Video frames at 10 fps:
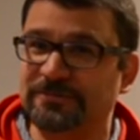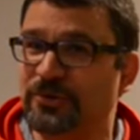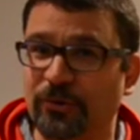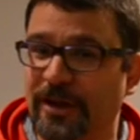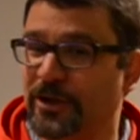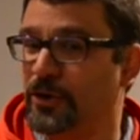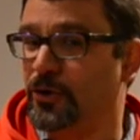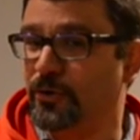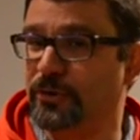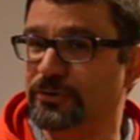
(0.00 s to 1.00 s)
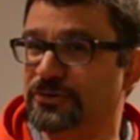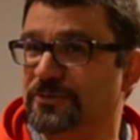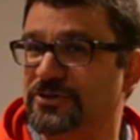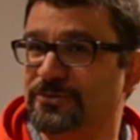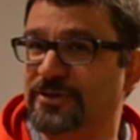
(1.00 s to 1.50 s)
go like, oh, it only took
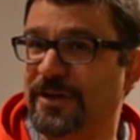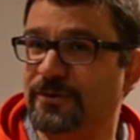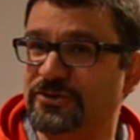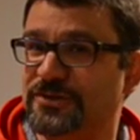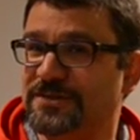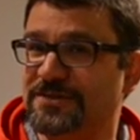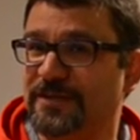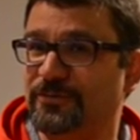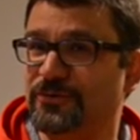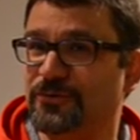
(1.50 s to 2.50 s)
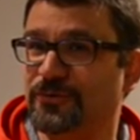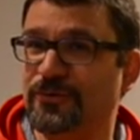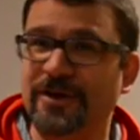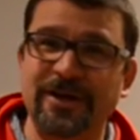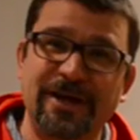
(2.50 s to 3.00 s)
me 2 damage to disable
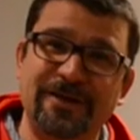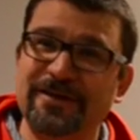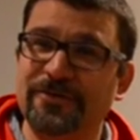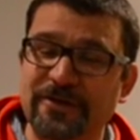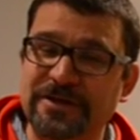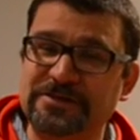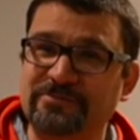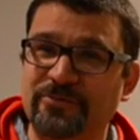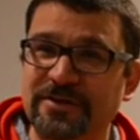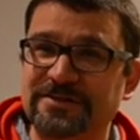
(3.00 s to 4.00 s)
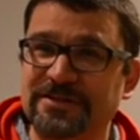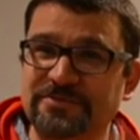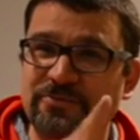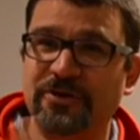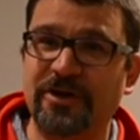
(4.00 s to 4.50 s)
you, and the other 18 points gets
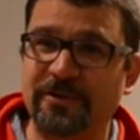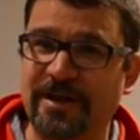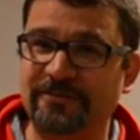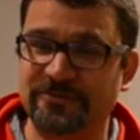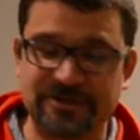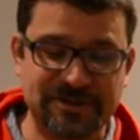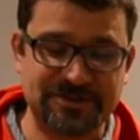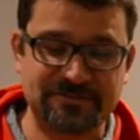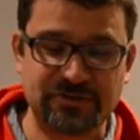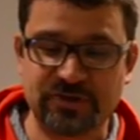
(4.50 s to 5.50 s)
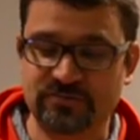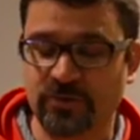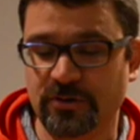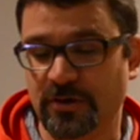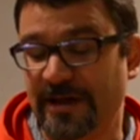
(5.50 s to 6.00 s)
put on him after he does his Phoenix
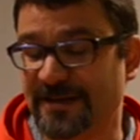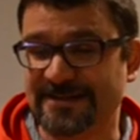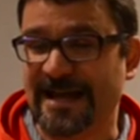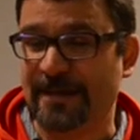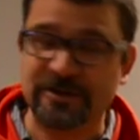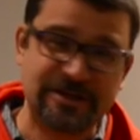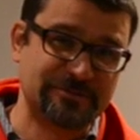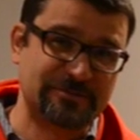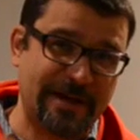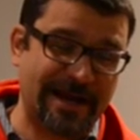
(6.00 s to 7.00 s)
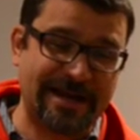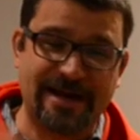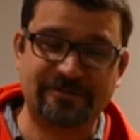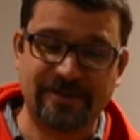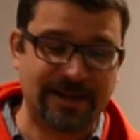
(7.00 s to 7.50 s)
Protocol. That doesn't happen. He comes back
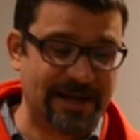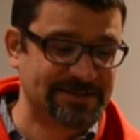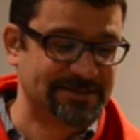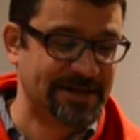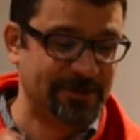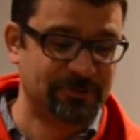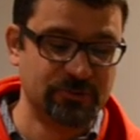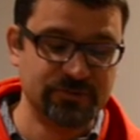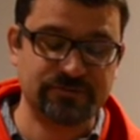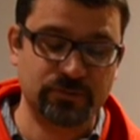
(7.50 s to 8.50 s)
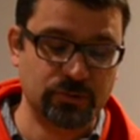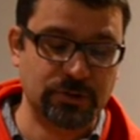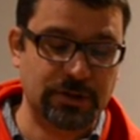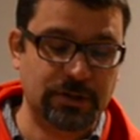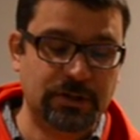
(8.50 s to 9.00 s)
after that last attack with those
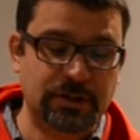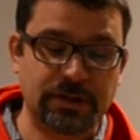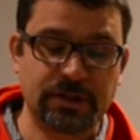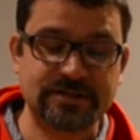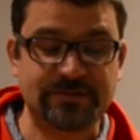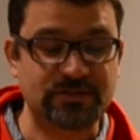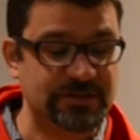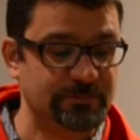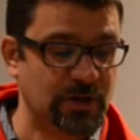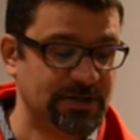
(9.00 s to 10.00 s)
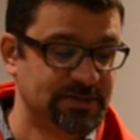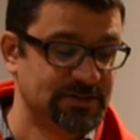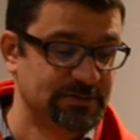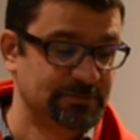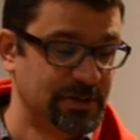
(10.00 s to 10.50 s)
full 17
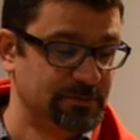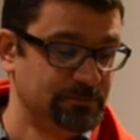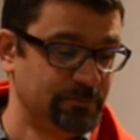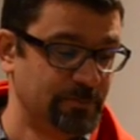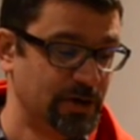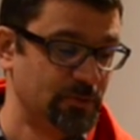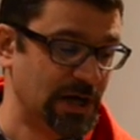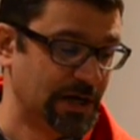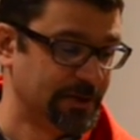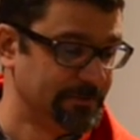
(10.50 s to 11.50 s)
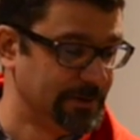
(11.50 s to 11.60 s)
boxes and ready to rock.